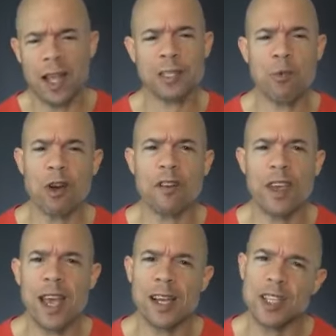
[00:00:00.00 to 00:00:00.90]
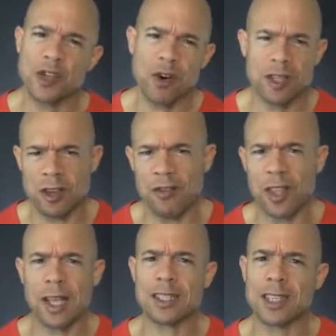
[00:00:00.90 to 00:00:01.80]
That's part of any journey. So if you
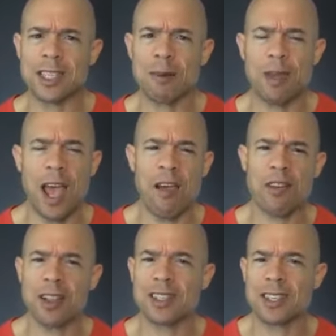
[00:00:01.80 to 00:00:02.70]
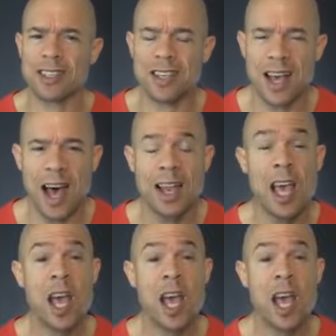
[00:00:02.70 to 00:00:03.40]
think it's just going to be effortless, it's not.